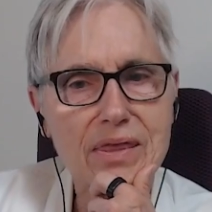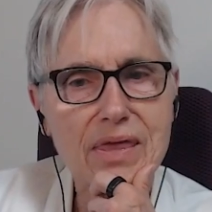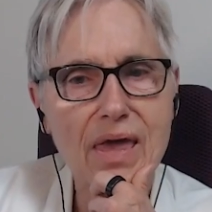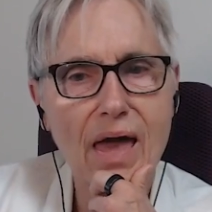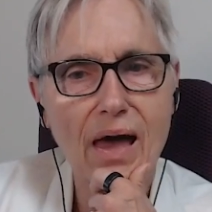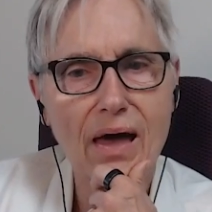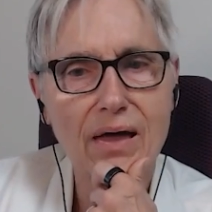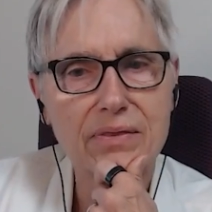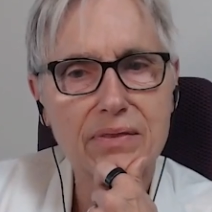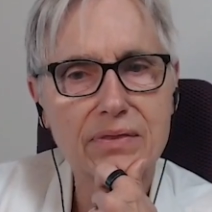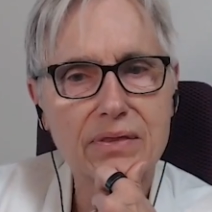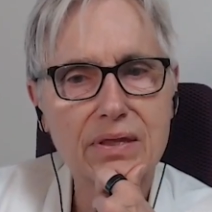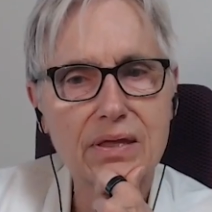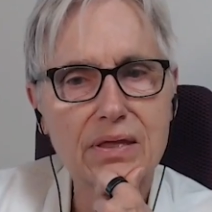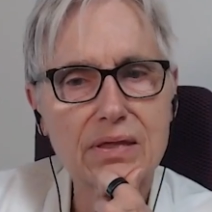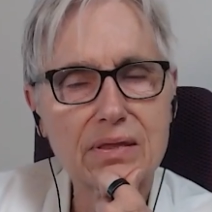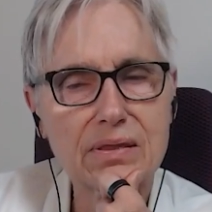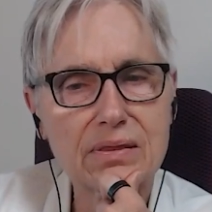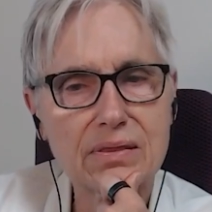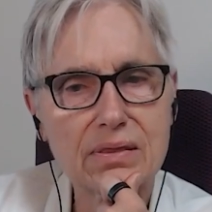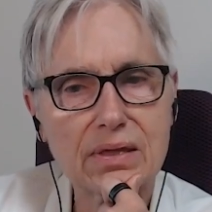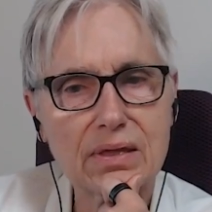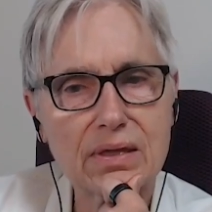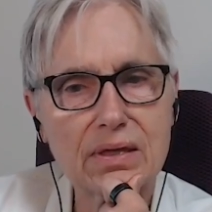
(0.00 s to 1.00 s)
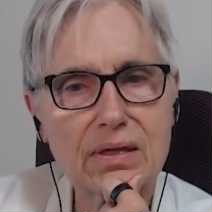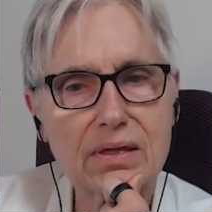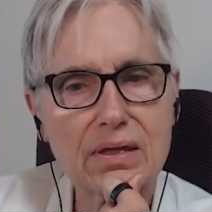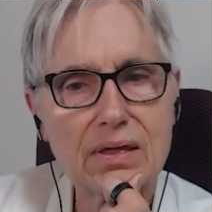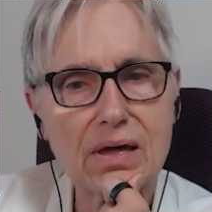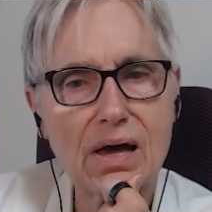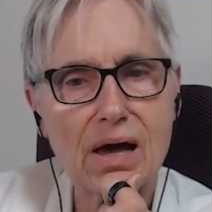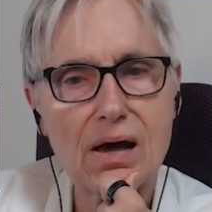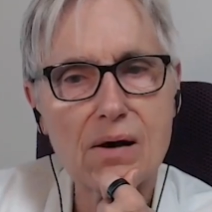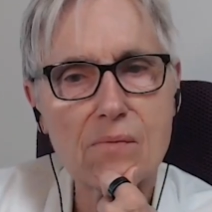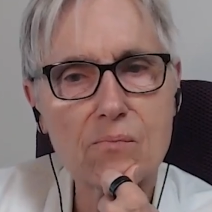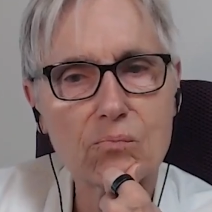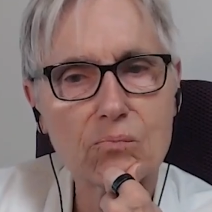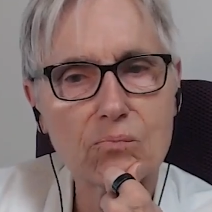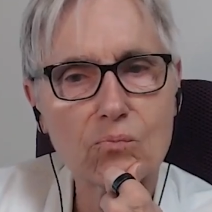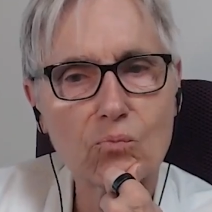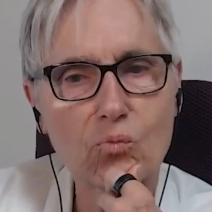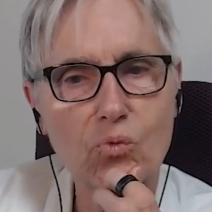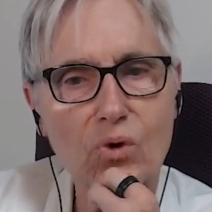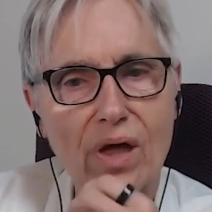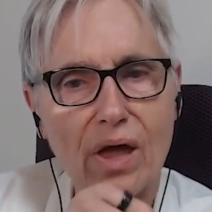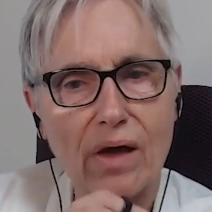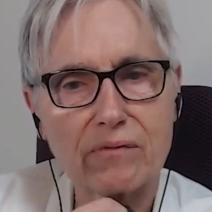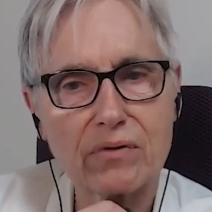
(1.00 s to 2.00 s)
yeah, the
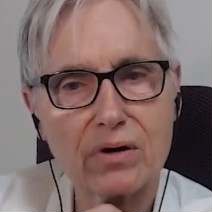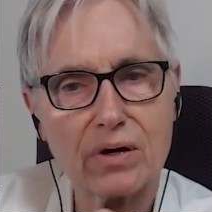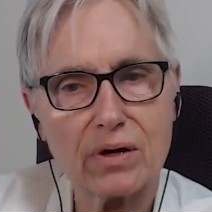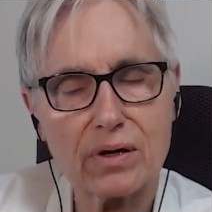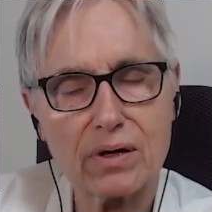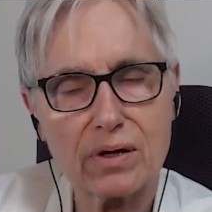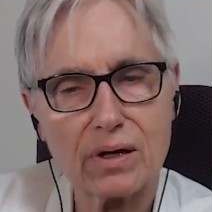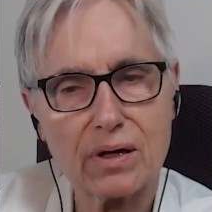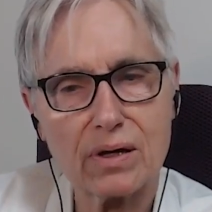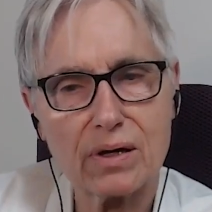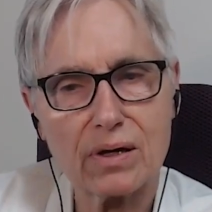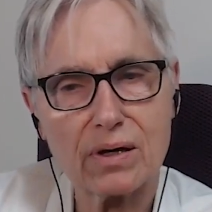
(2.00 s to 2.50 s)
we have a